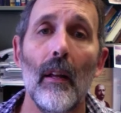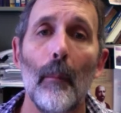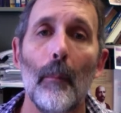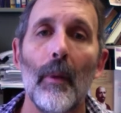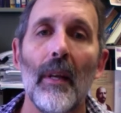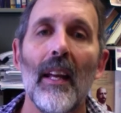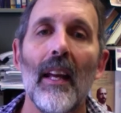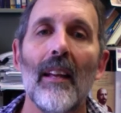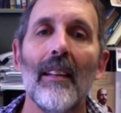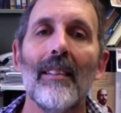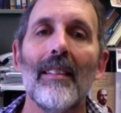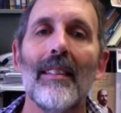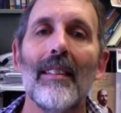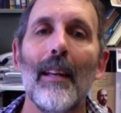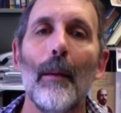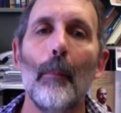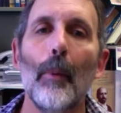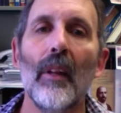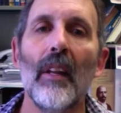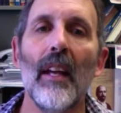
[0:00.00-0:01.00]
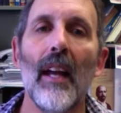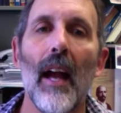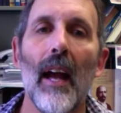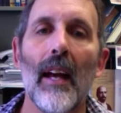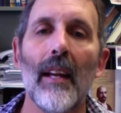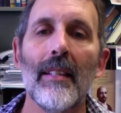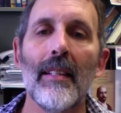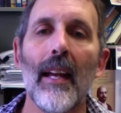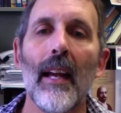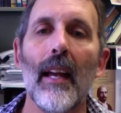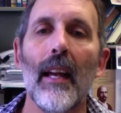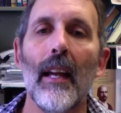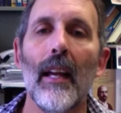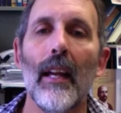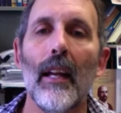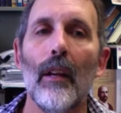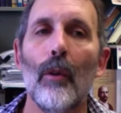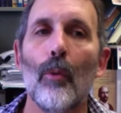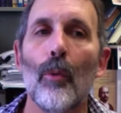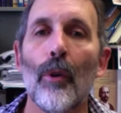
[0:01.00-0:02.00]
began simply as
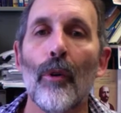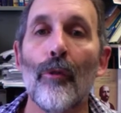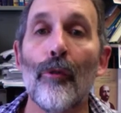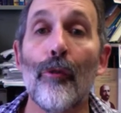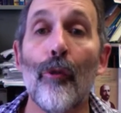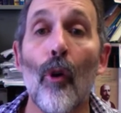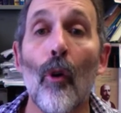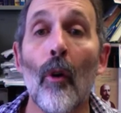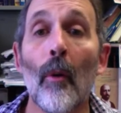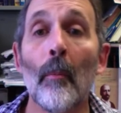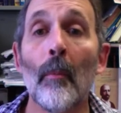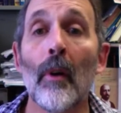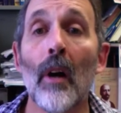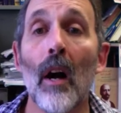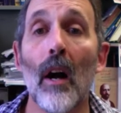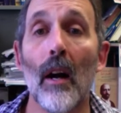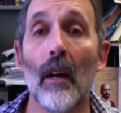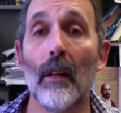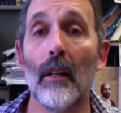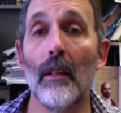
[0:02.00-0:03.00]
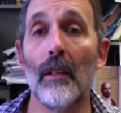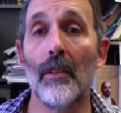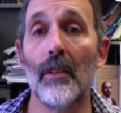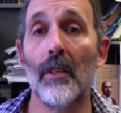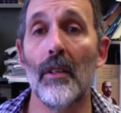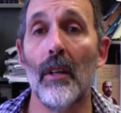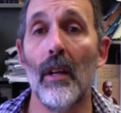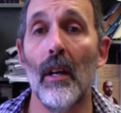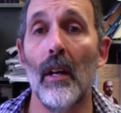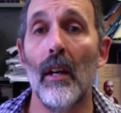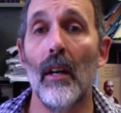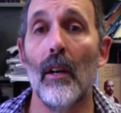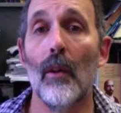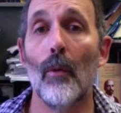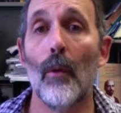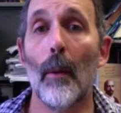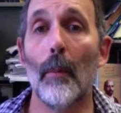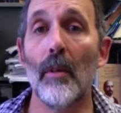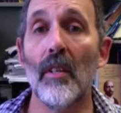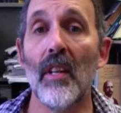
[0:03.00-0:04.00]
a reform caucus
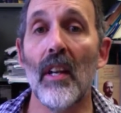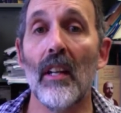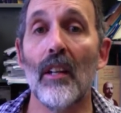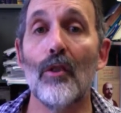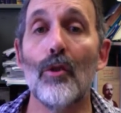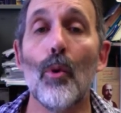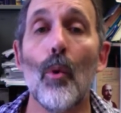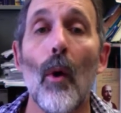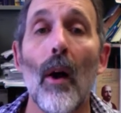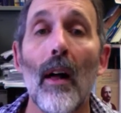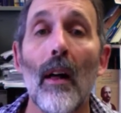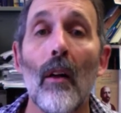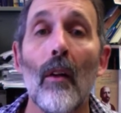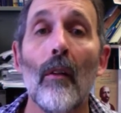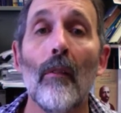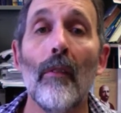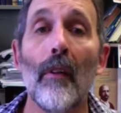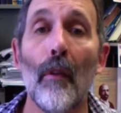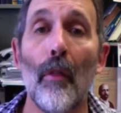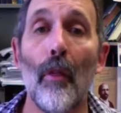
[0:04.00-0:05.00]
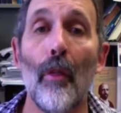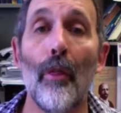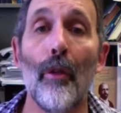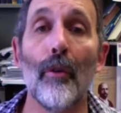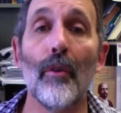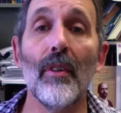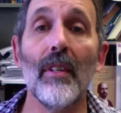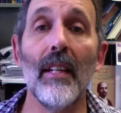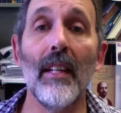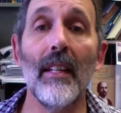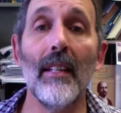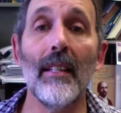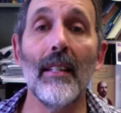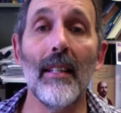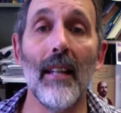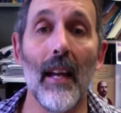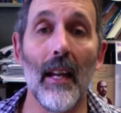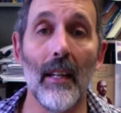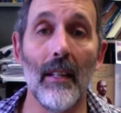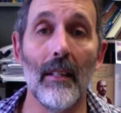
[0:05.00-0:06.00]
representing 12 of the 13
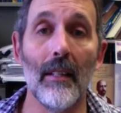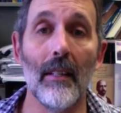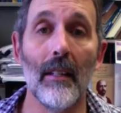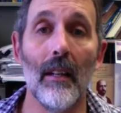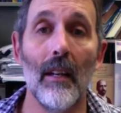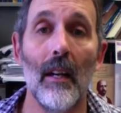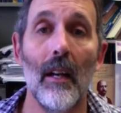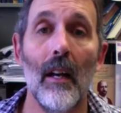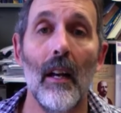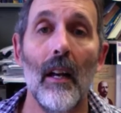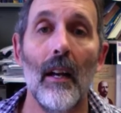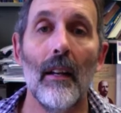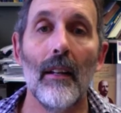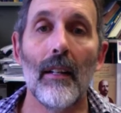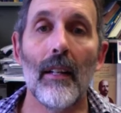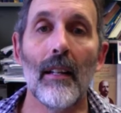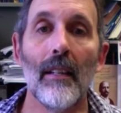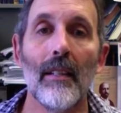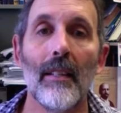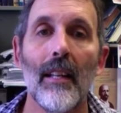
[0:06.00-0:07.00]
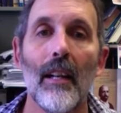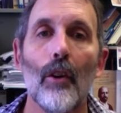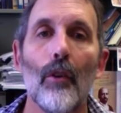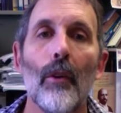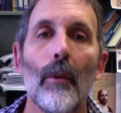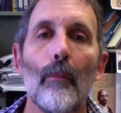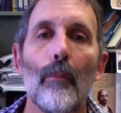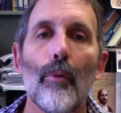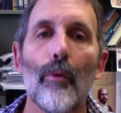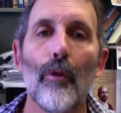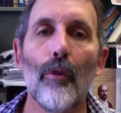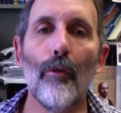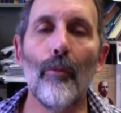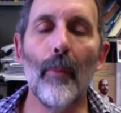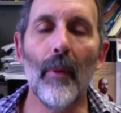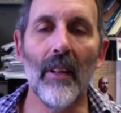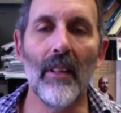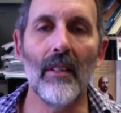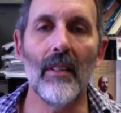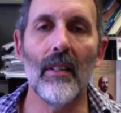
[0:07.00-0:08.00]
states, to consider
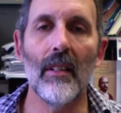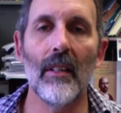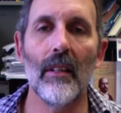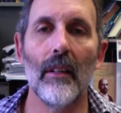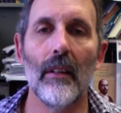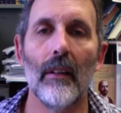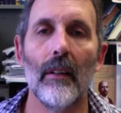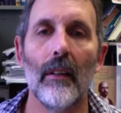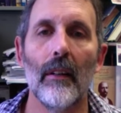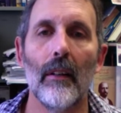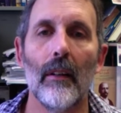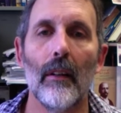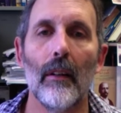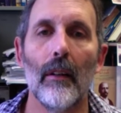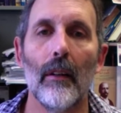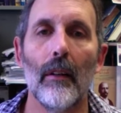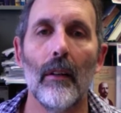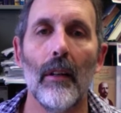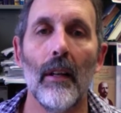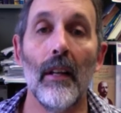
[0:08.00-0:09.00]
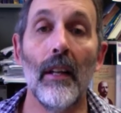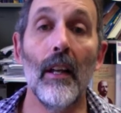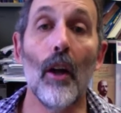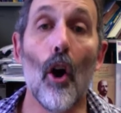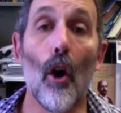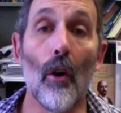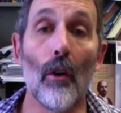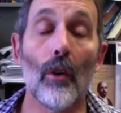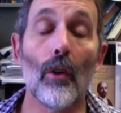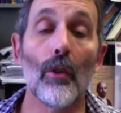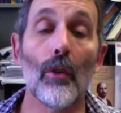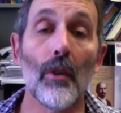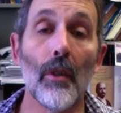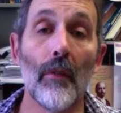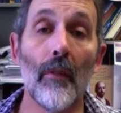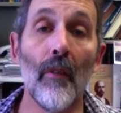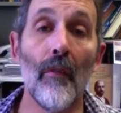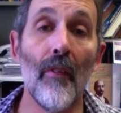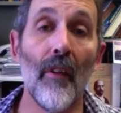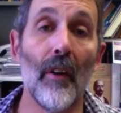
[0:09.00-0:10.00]
improvements in the Articles
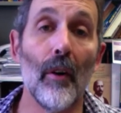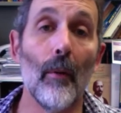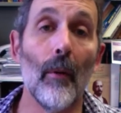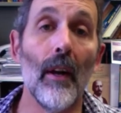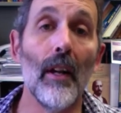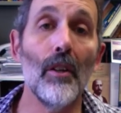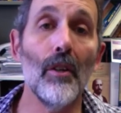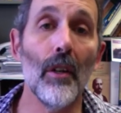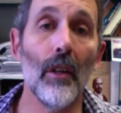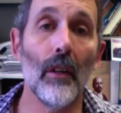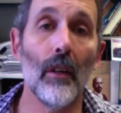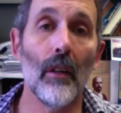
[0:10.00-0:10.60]
of Confederation.